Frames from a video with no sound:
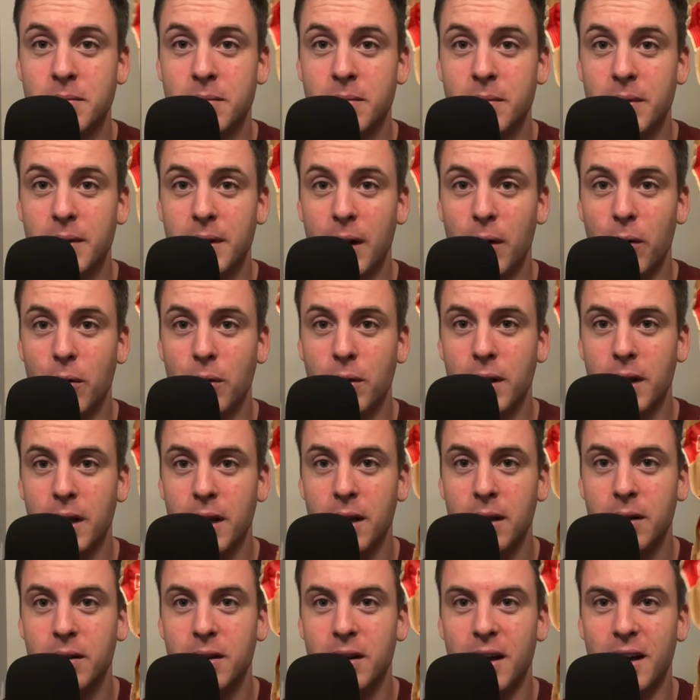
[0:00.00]
Daryl Lee
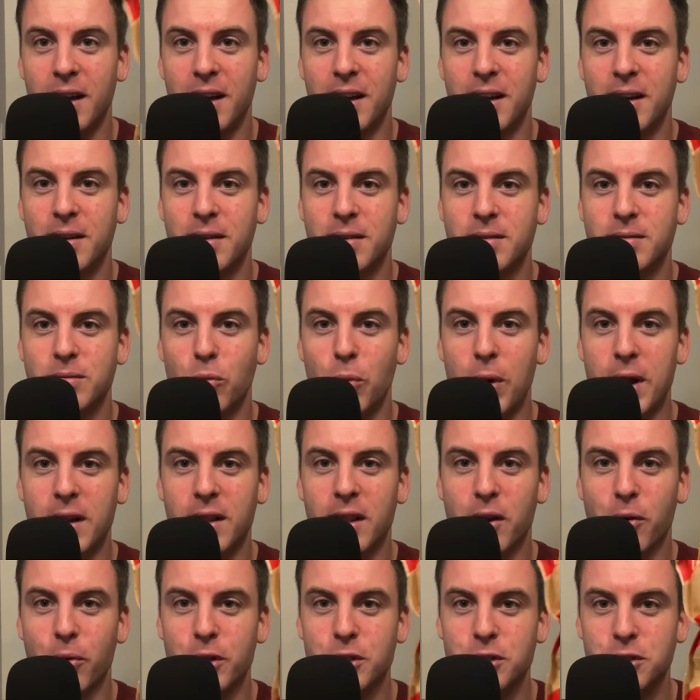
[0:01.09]
red
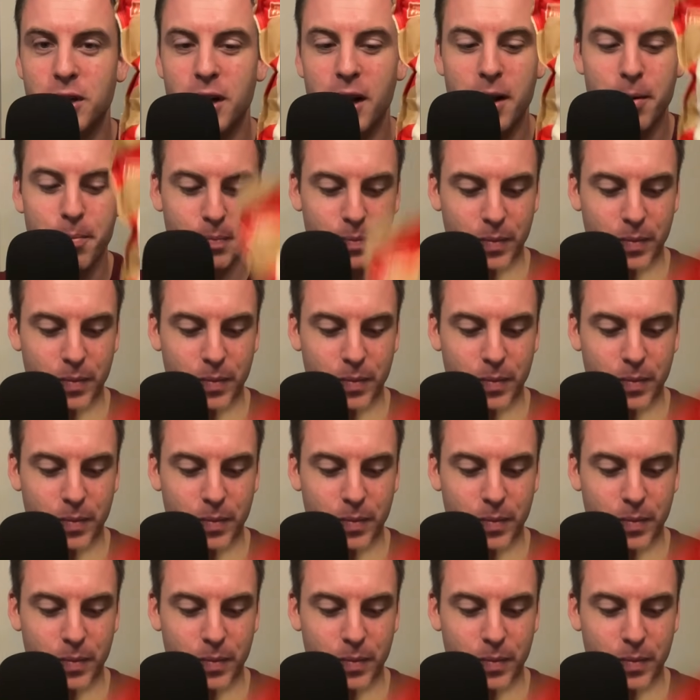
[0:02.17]
licorice today,